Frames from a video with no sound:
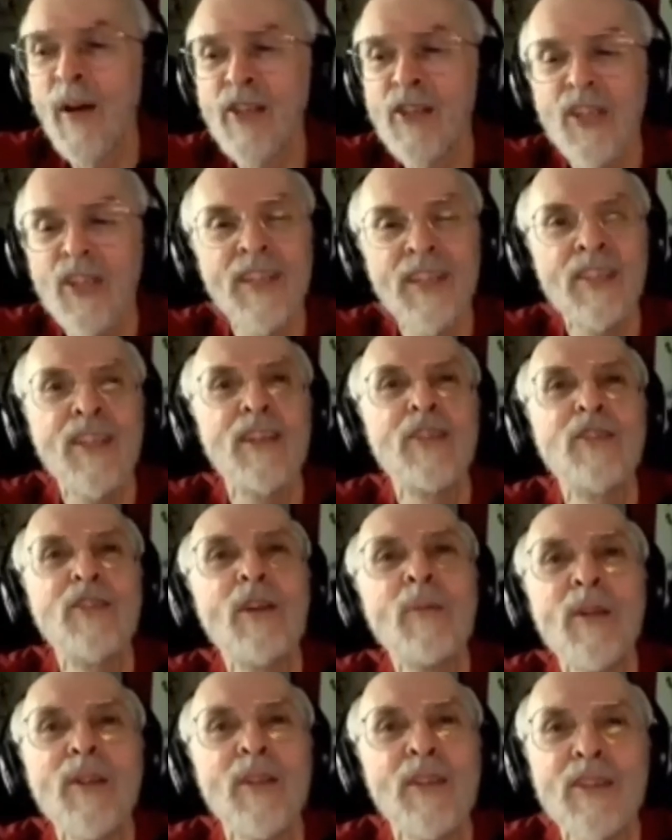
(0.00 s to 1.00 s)
he's
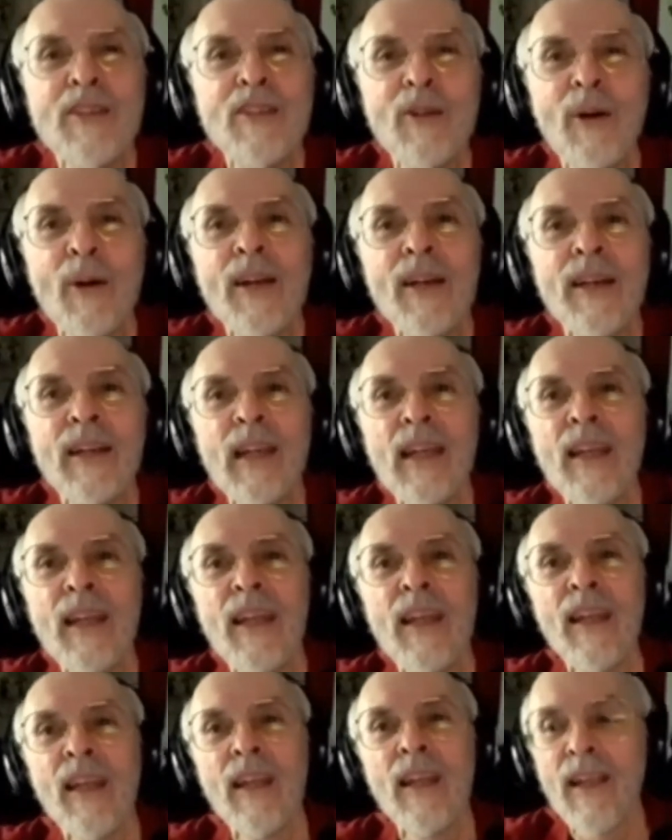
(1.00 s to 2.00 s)
contributed to it.
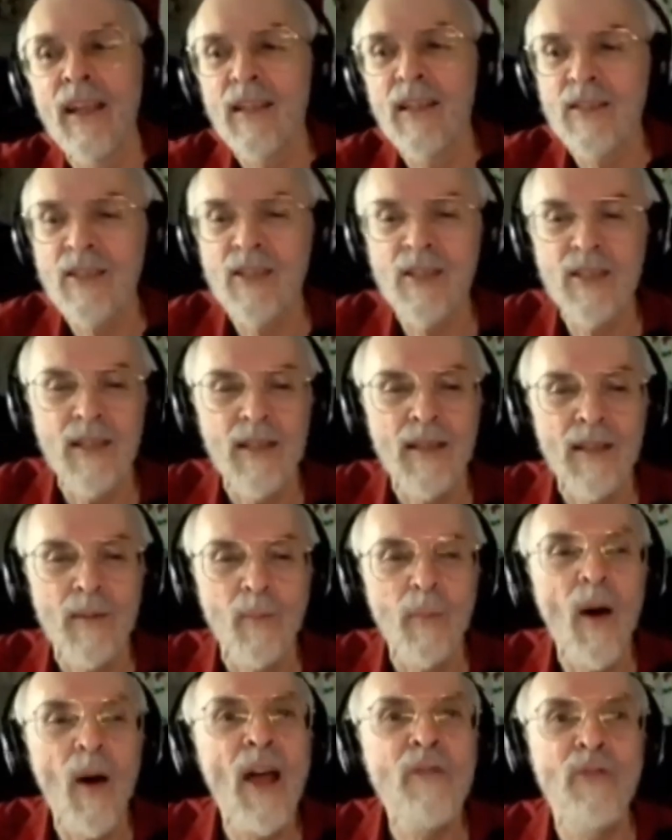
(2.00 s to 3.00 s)
It's
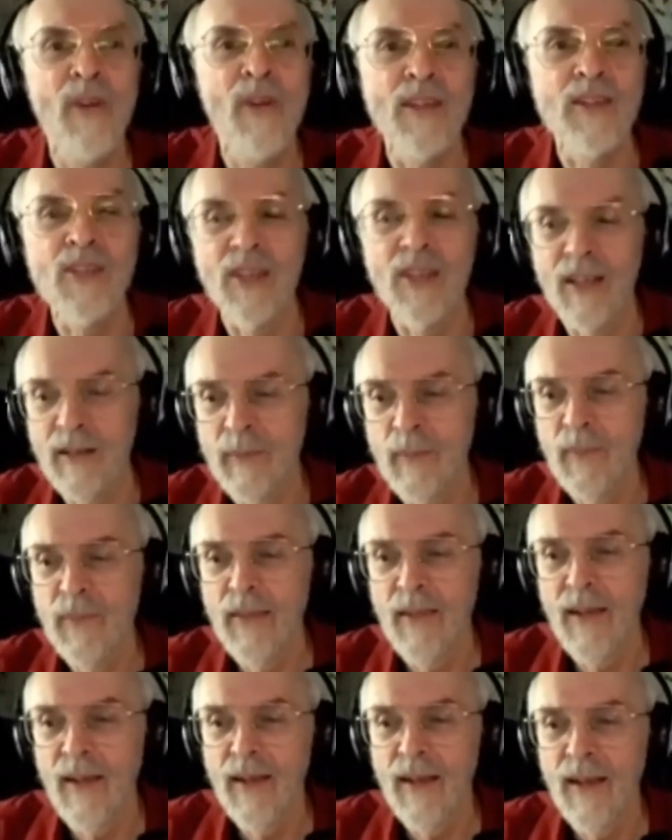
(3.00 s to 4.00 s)
my fencing.
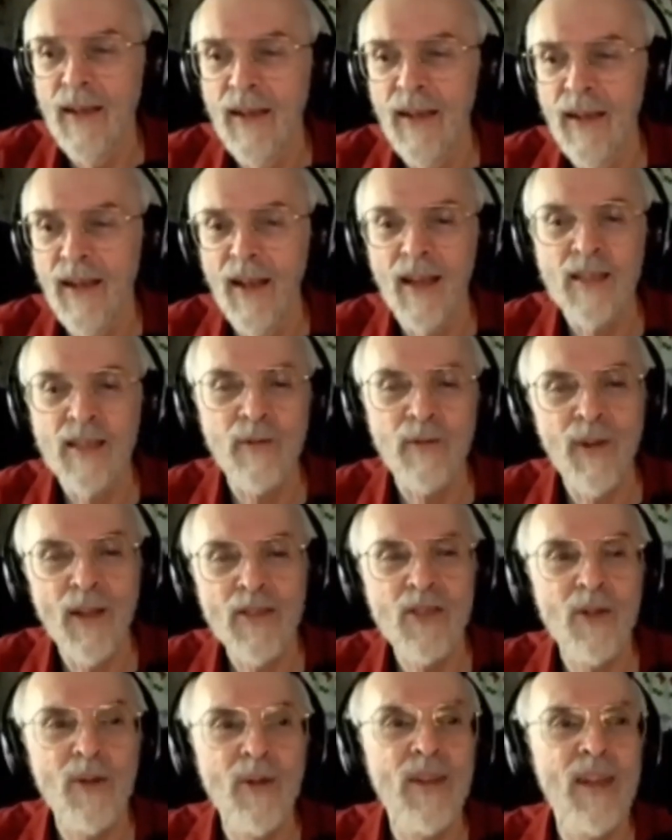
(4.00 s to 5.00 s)
As a
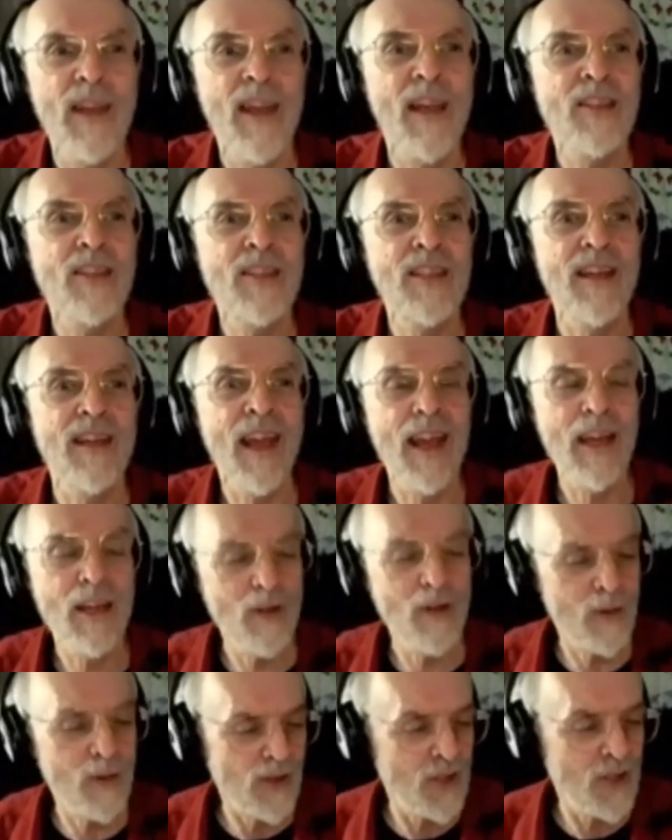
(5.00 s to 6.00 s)
fencer in the SCA, you
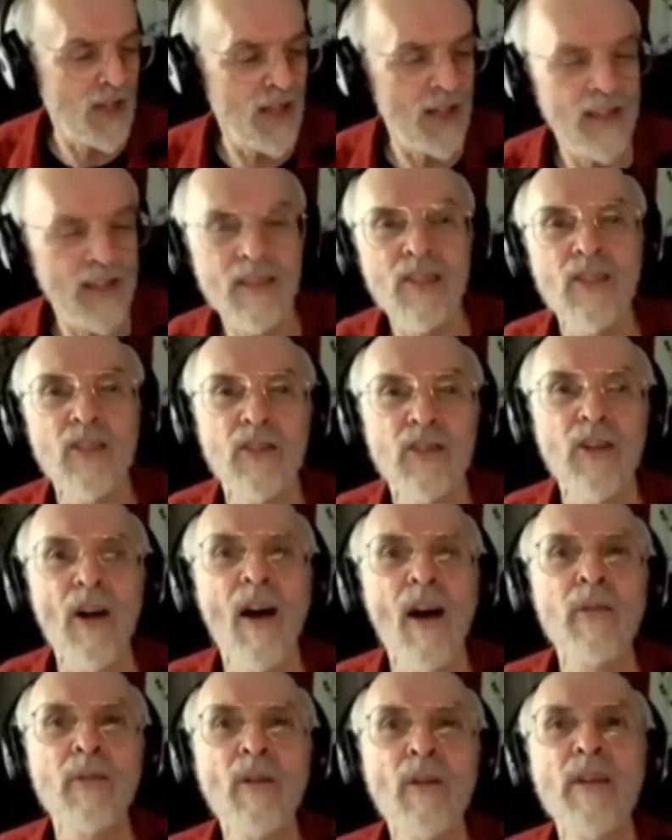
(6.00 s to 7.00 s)
can say it's Don
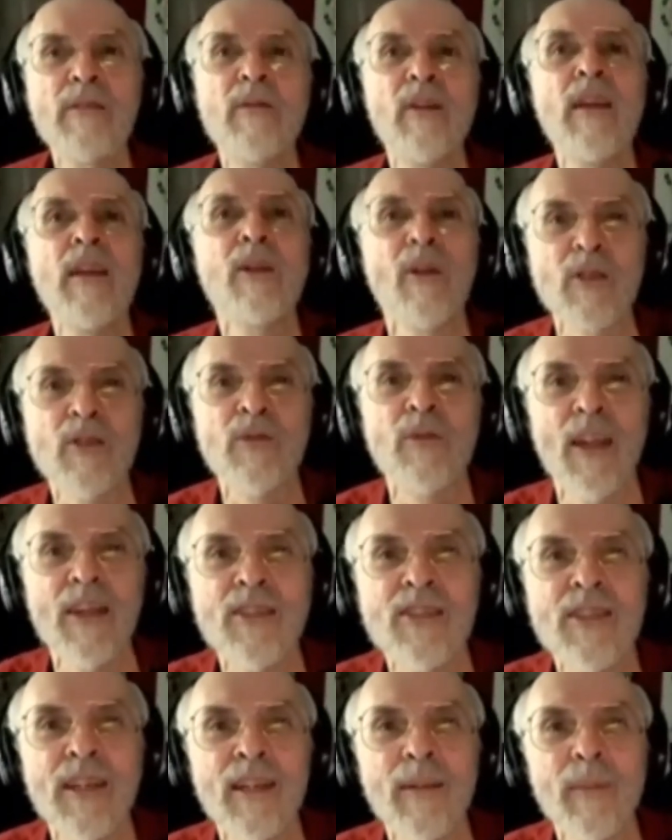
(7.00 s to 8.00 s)
Rodrigo's
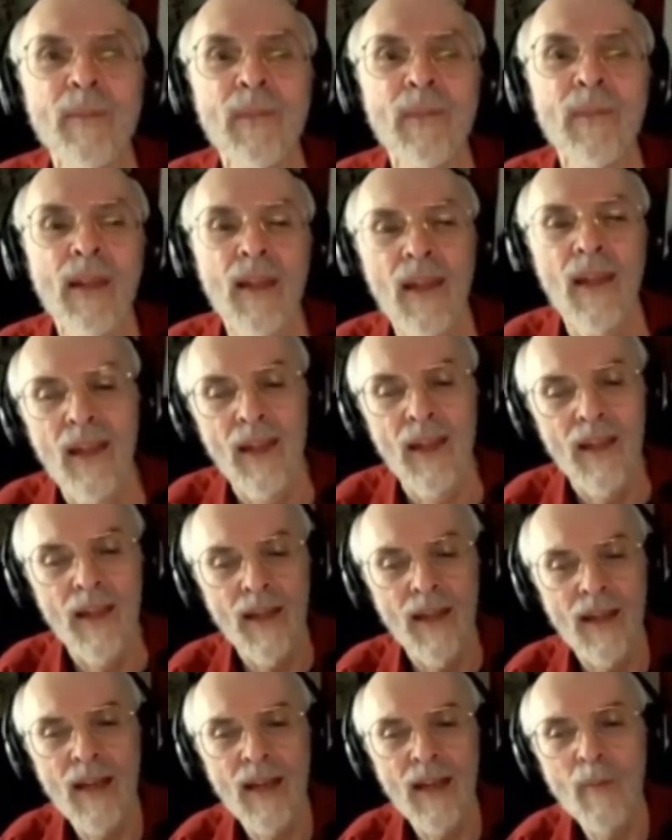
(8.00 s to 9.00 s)
fencing.
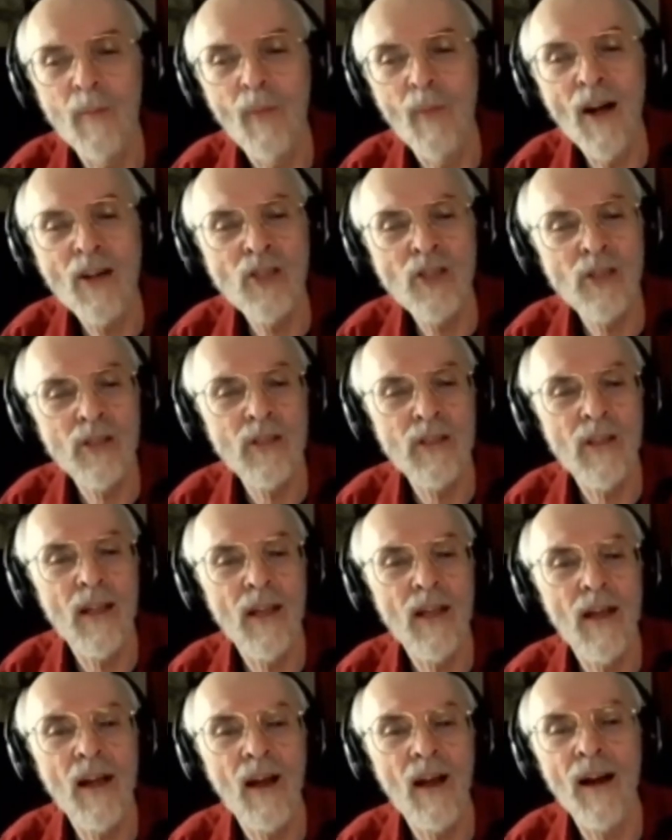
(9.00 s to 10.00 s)
In a martial
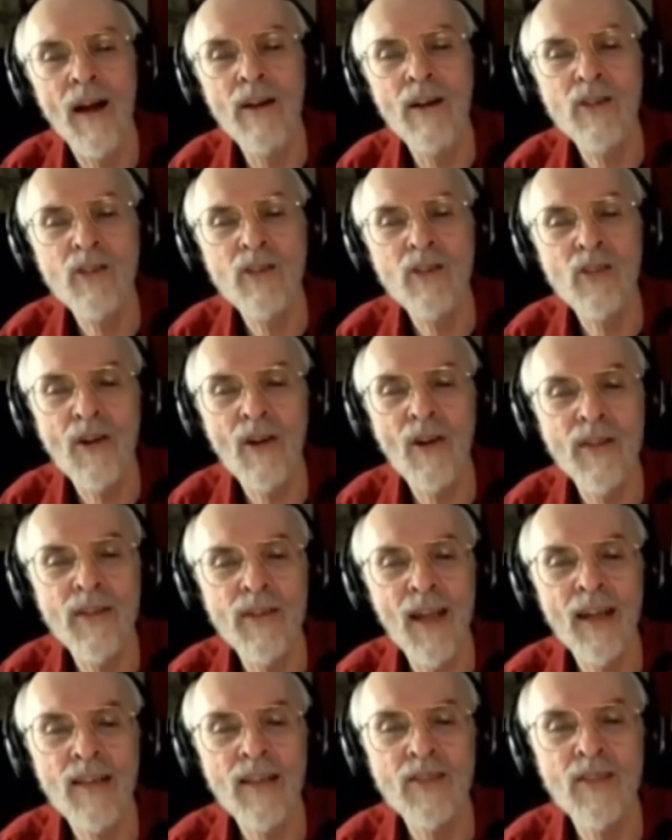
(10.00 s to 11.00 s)
arts
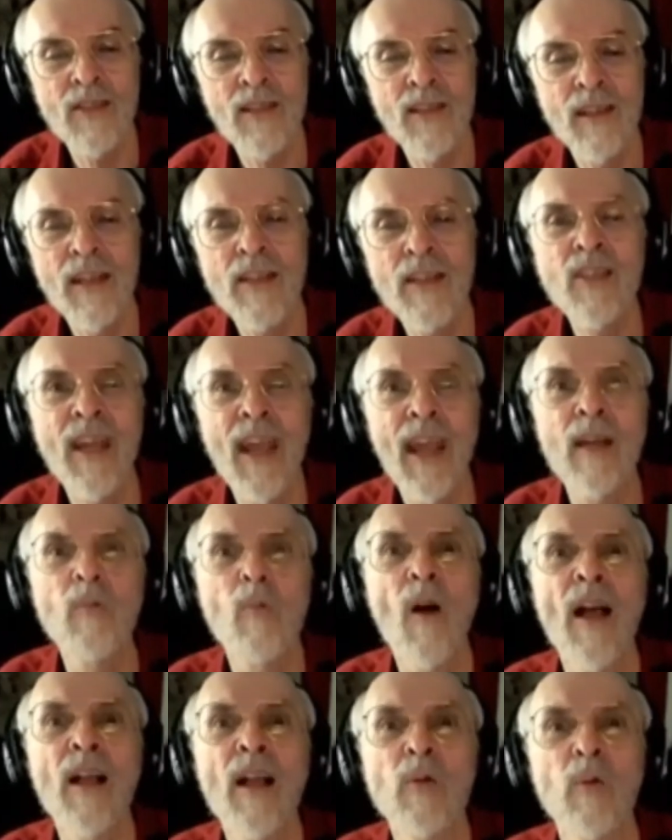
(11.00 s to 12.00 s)
context, it's Ken
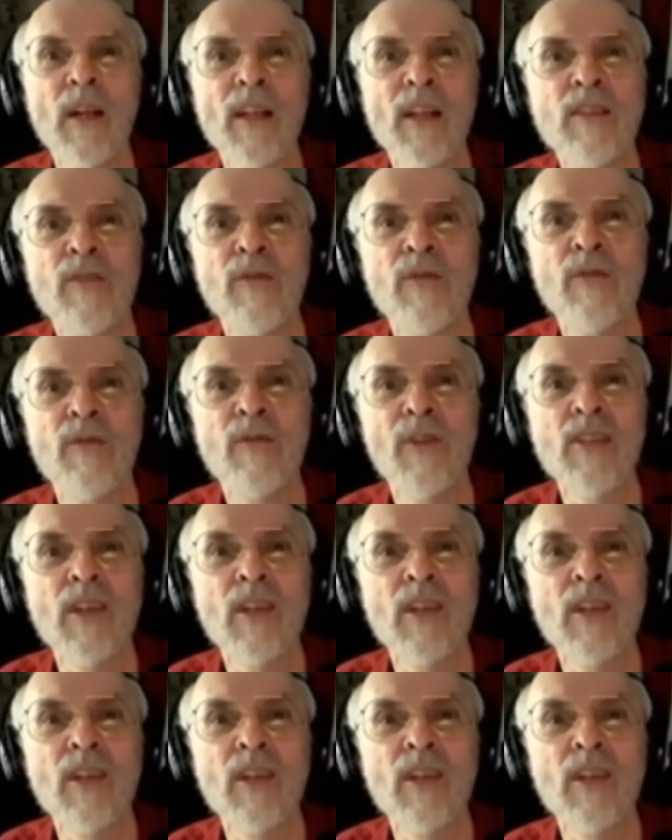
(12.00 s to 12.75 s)
Wildwind's fencing.